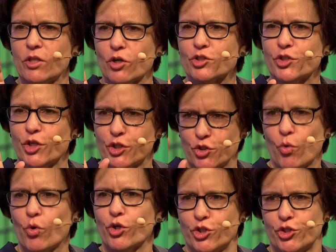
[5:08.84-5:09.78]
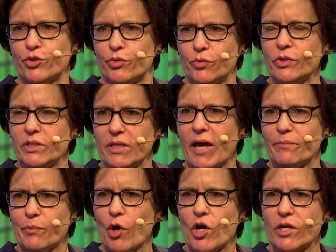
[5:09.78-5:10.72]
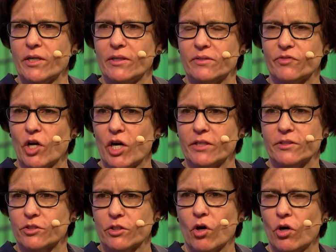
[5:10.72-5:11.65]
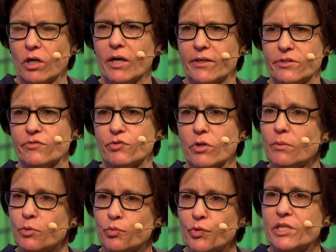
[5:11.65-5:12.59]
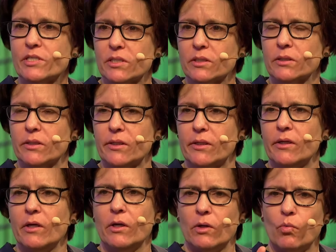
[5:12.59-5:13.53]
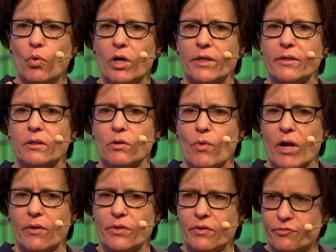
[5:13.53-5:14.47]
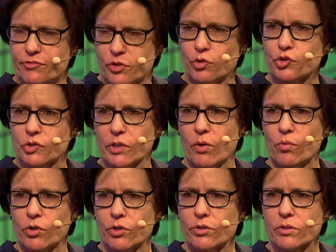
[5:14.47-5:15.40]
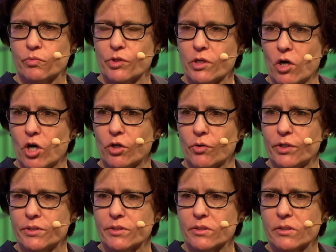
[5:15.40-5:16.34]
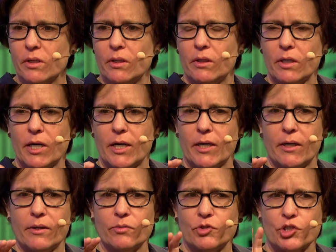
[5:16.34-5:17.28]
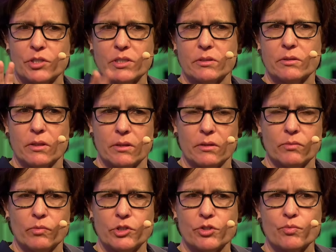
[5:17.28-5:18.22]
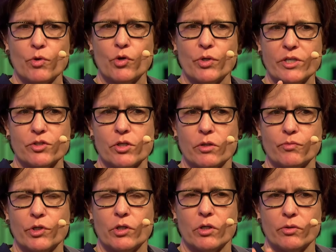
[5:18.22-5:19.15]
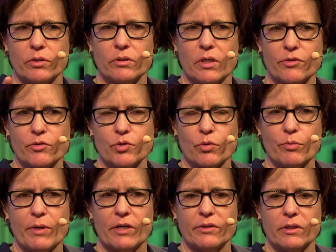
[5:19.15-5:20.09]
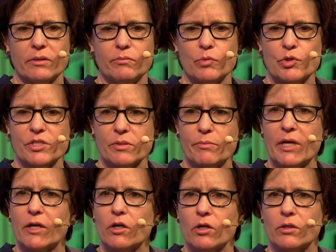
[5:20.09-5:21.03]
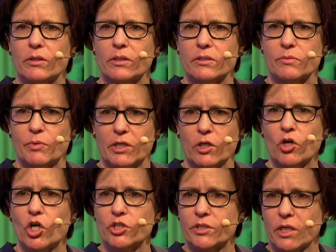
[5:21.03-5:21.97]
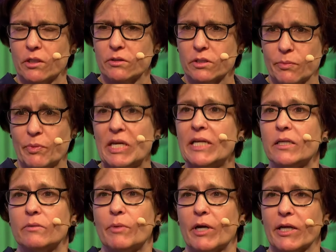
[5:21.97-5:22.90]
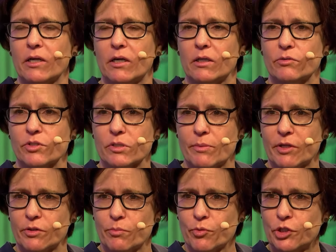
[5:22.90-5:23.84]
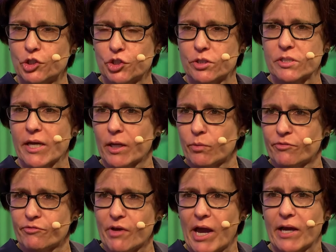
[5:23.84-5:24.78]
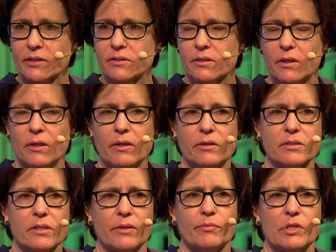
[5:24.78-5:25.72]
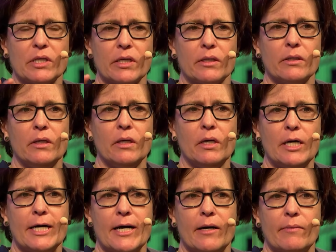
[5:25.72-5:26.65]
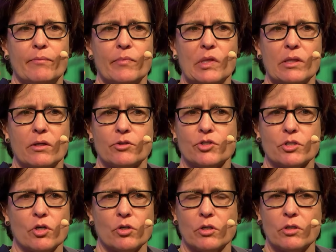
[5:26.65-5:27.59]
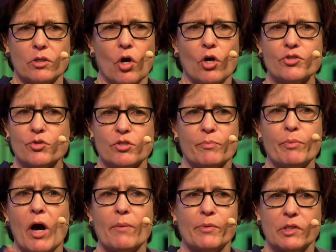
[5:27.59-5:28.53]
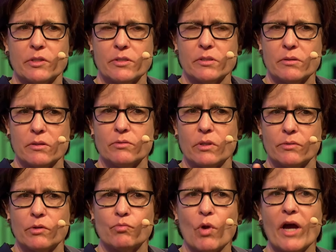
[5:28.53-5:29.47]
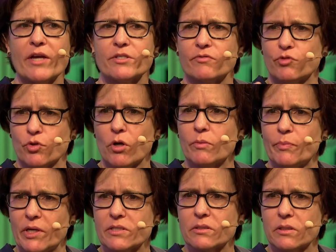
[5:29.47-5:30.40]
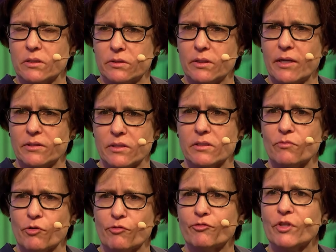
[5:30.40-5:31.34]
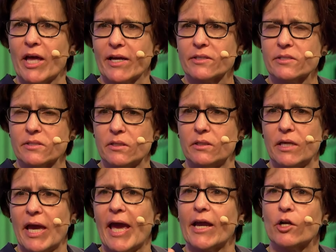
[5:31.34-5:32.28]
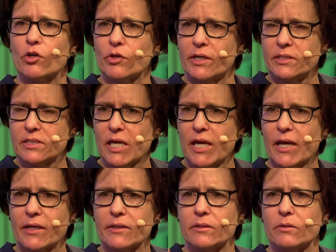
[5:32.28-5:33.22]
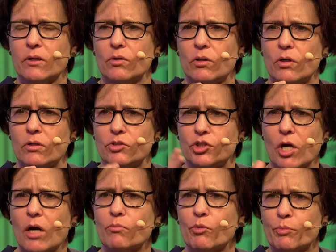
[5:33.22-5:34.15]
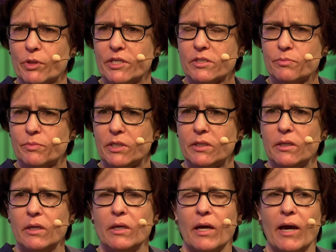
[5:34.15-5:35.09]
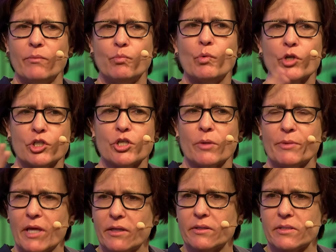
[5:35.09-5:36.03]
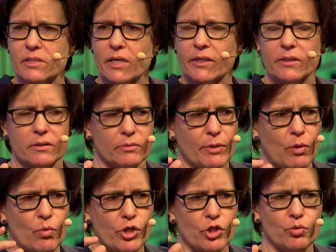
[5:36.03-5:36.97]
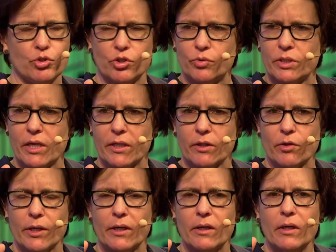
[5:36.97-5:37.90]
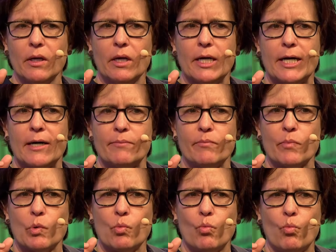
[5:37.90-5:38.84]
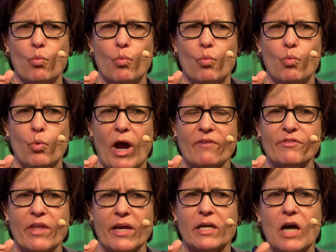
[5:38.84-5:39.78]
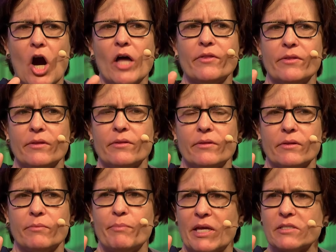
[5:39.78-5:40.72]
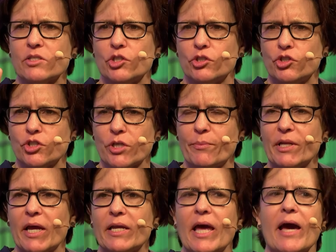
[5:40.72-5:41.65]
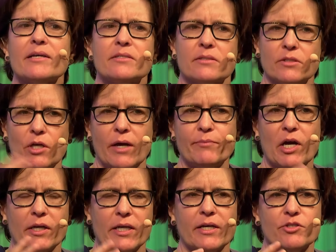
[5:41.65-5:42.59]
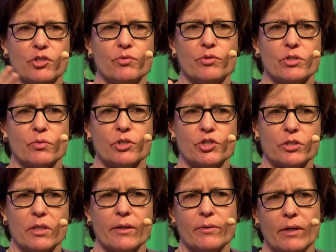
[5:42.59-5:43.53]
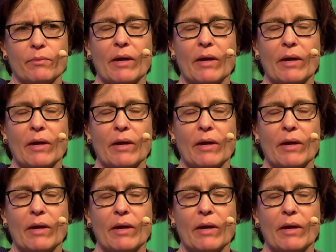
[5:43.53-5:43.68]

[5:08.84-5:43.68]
largely ignored you in that part and have gotten into all kinds of trouble recently. Mm -hmm. One around the social networks with Congress uh, it was just, uh, we just wrote yesterday, Henry and others wrote about that Marissa Mayer is being called to subpoenaed by Congress about the breaches, Equifax, the same thing. Um, there's uh, all sorts of populism. The, the rise of Trump has, uh, does, reflects the anger at tech and uh, job replacement. Right. And we're going to talk about that in a second, about what you do in that area. Um, have they gotten the message? I mean, I had asked, I'm not going to ask you this question. I, I,